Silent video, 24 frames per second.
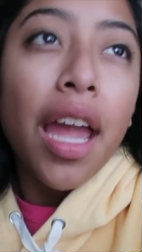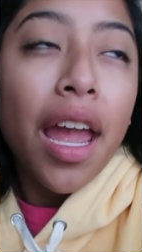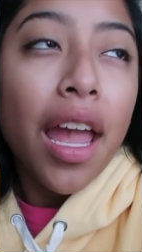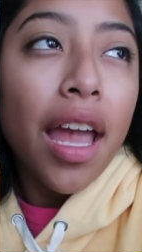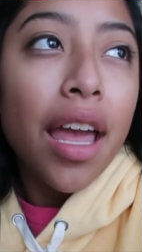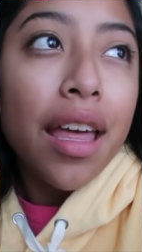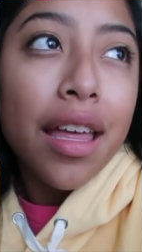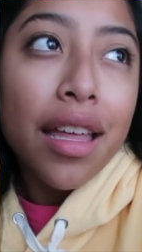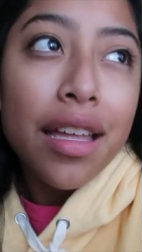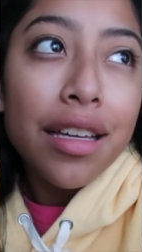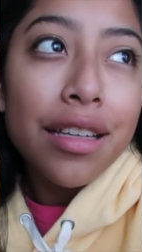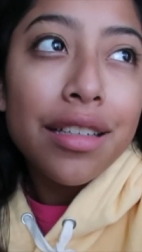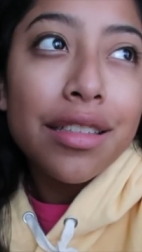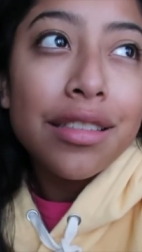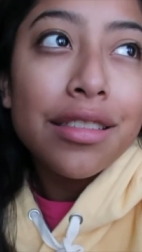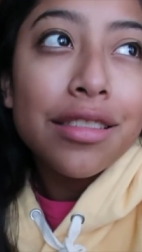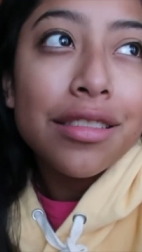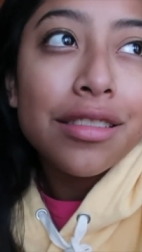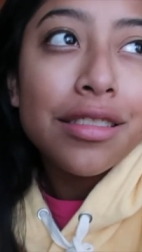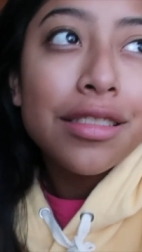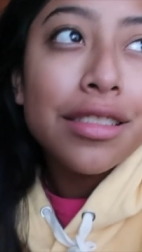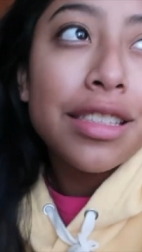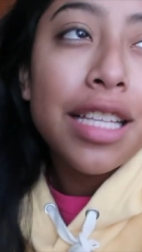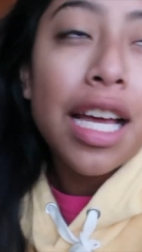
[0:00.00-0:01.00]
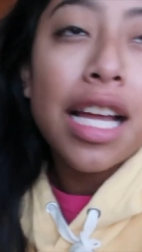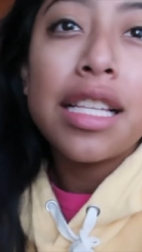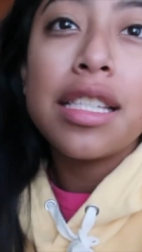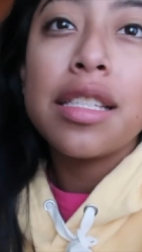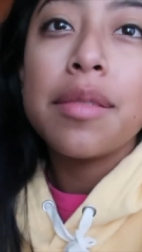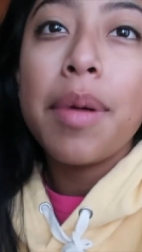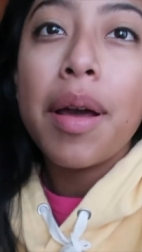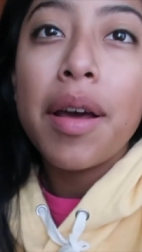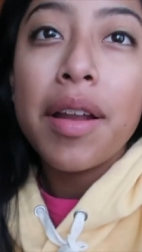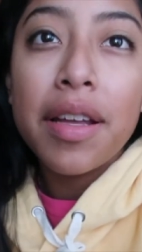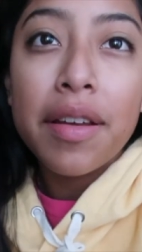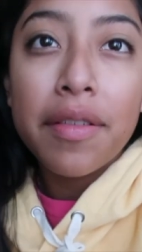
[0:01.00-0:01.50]
and that's
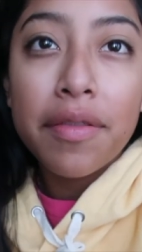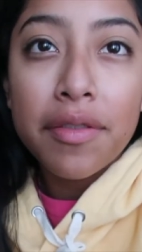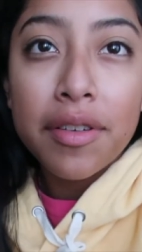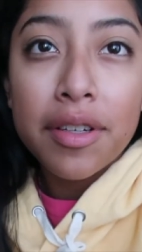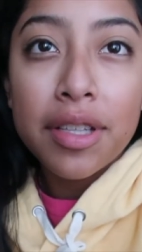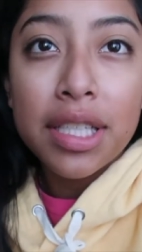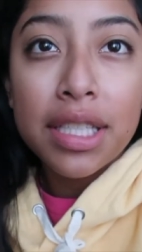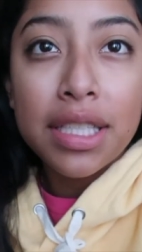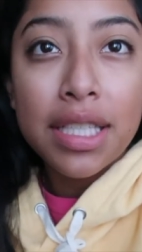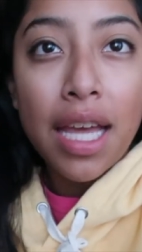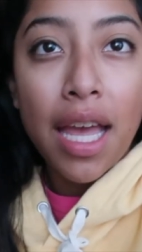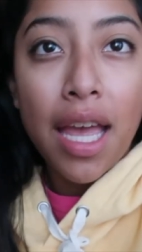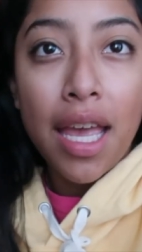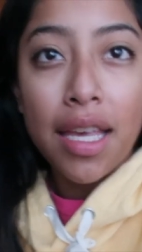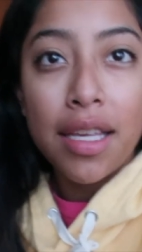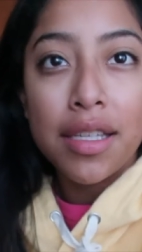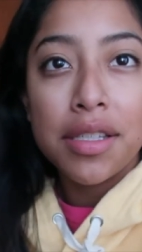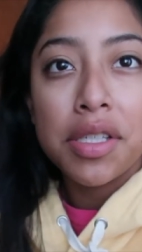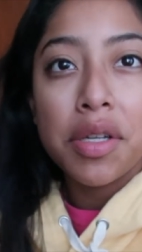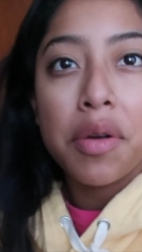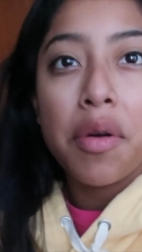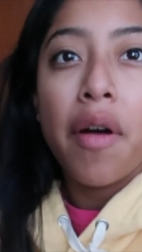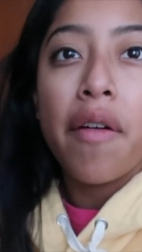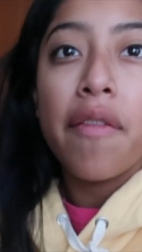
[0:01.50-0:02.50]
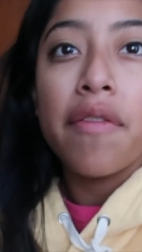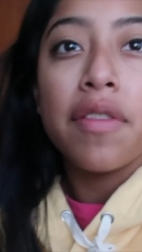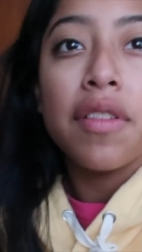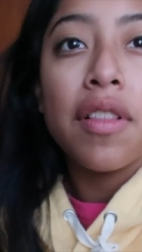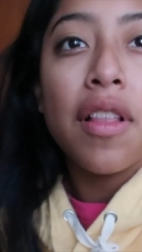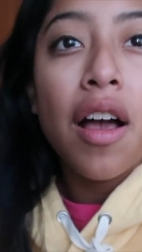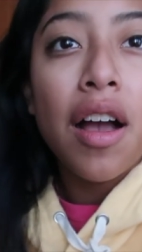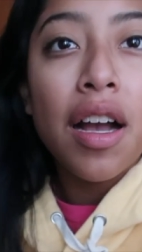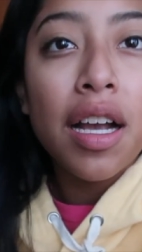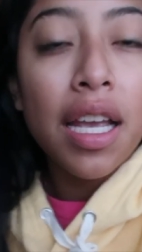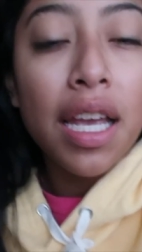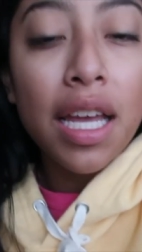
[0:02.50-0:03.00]
about it for the day so I'll
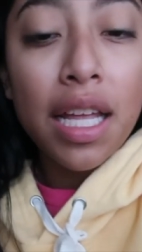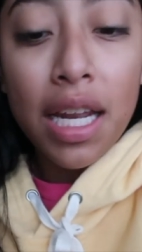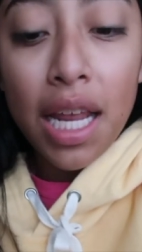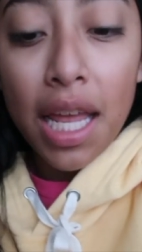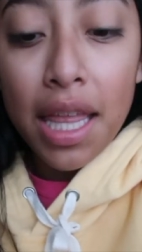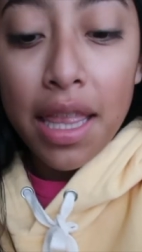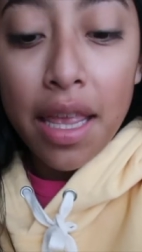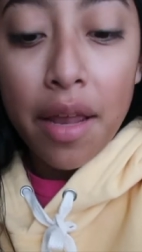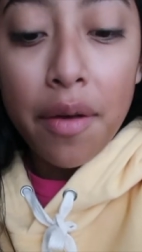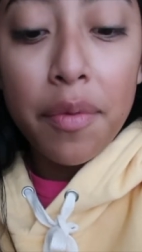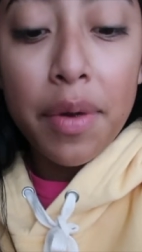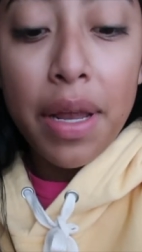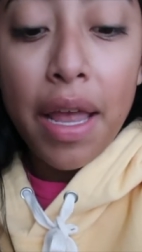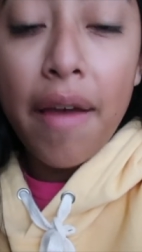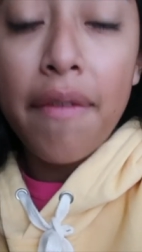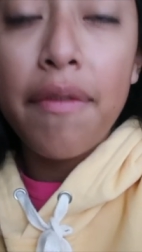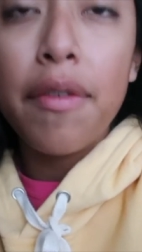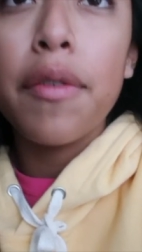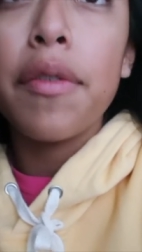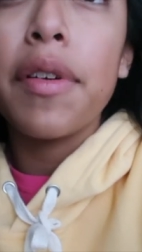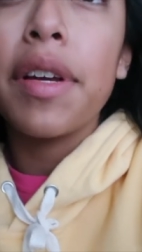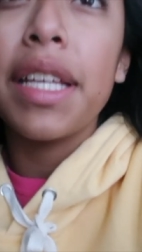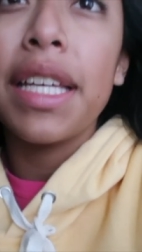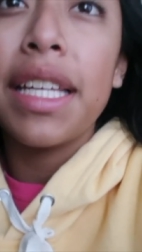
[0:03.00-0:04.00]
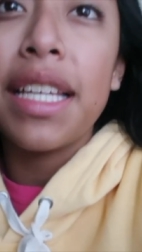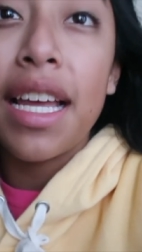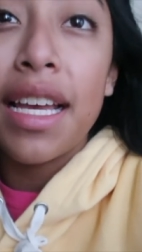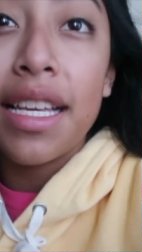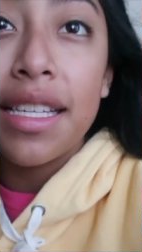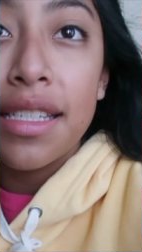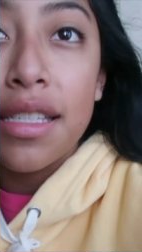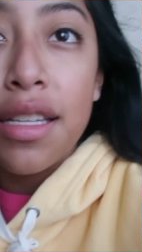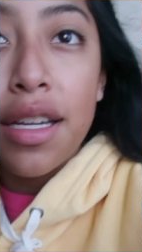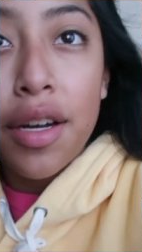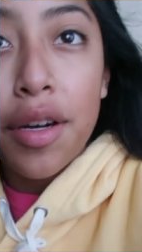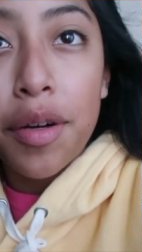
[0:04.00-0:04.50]
vlog it and then we have a really
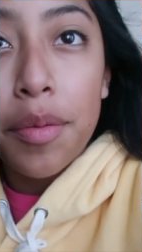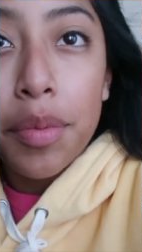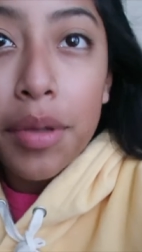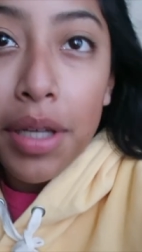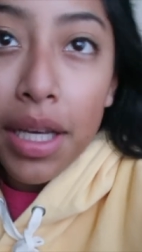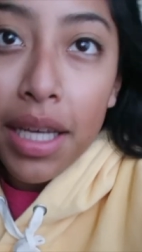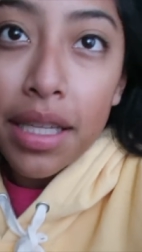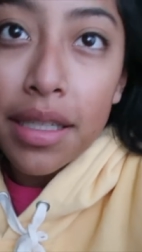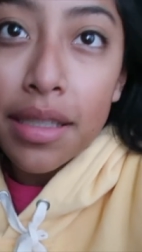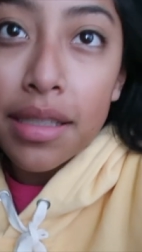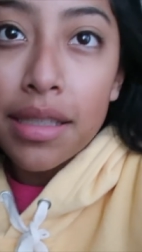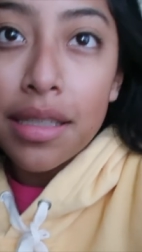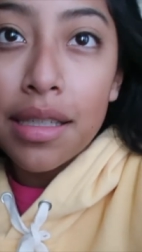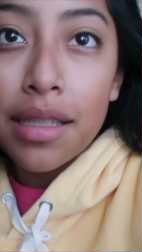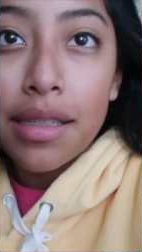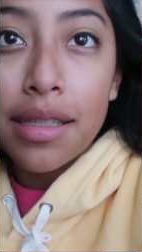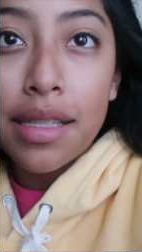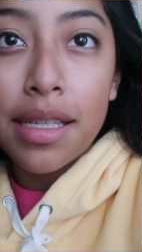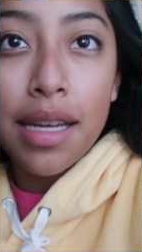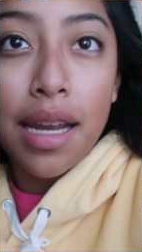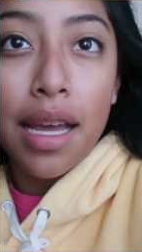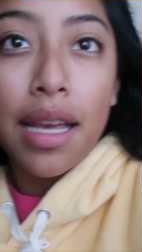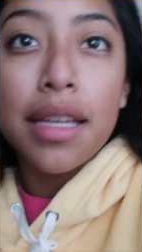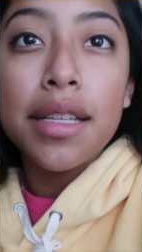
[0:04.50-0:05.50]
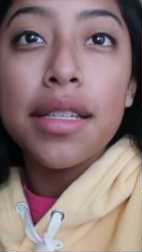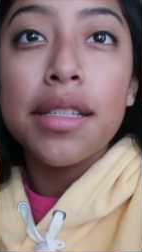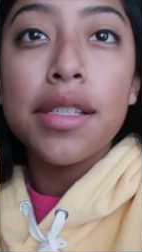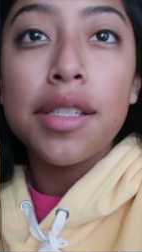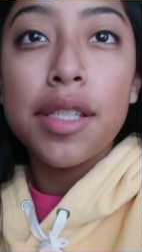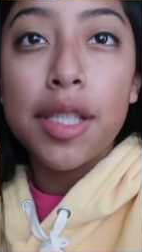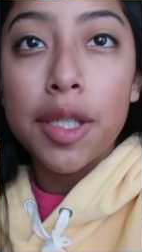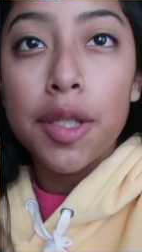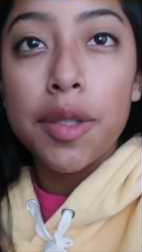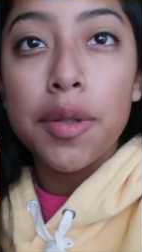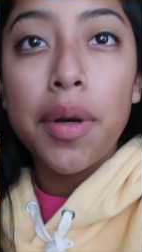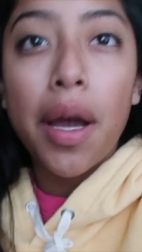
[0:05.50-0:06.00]
nice dinner planned tonight
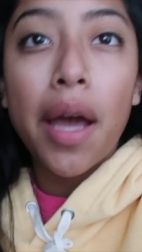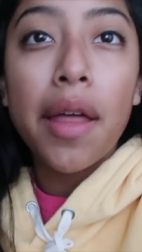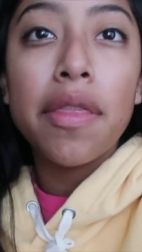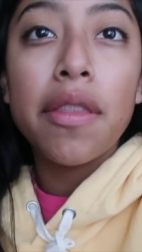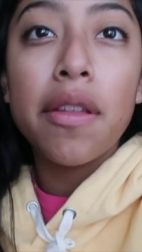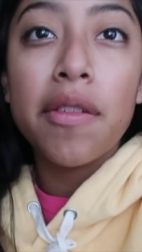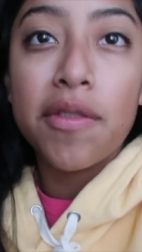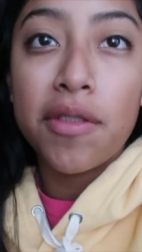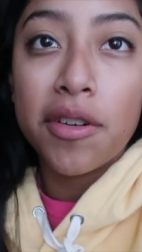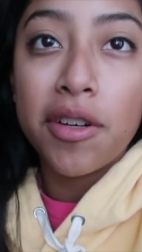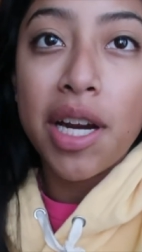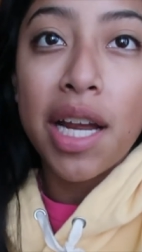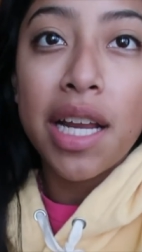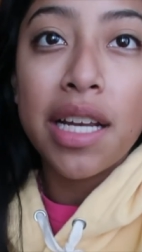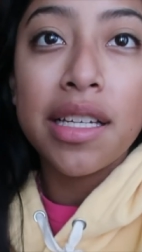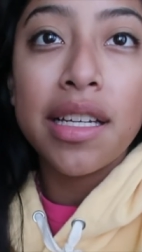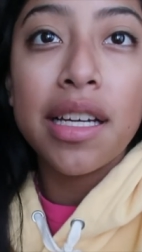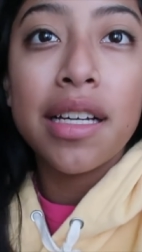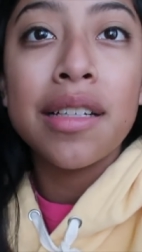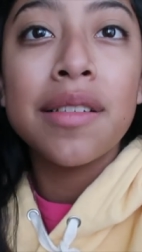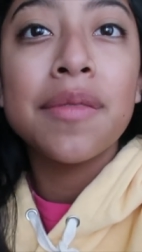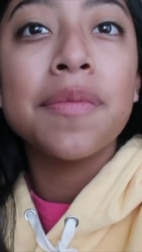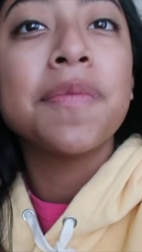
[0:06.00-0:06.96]
too at the veranda.